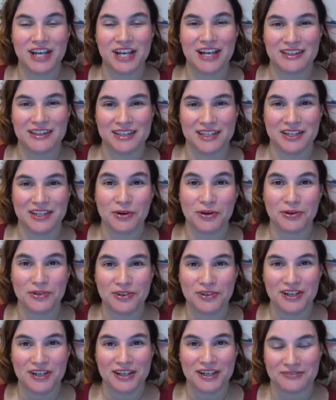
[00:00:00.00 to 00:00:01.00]
and the
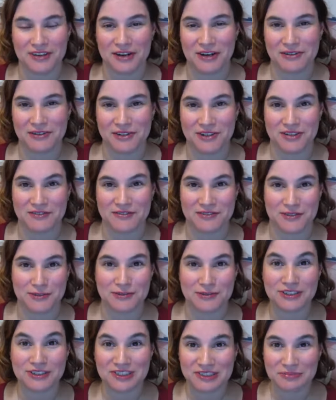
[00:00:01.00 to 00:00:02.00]
owner and founder of
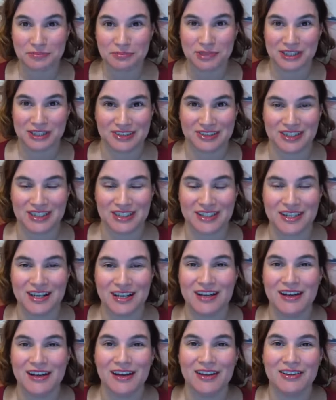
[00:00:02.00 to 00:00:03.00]
NutriSimplicity,
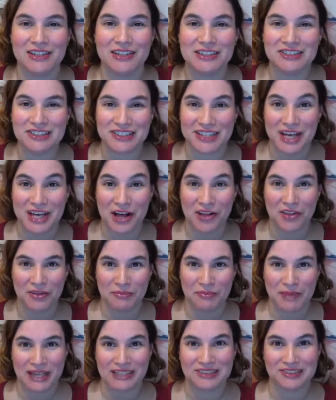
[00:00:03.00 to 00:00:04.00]
Holistic Health
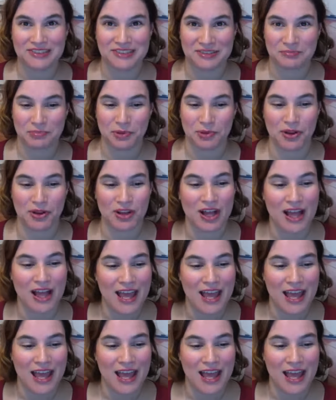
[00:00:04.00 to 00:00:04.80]
Made Simple.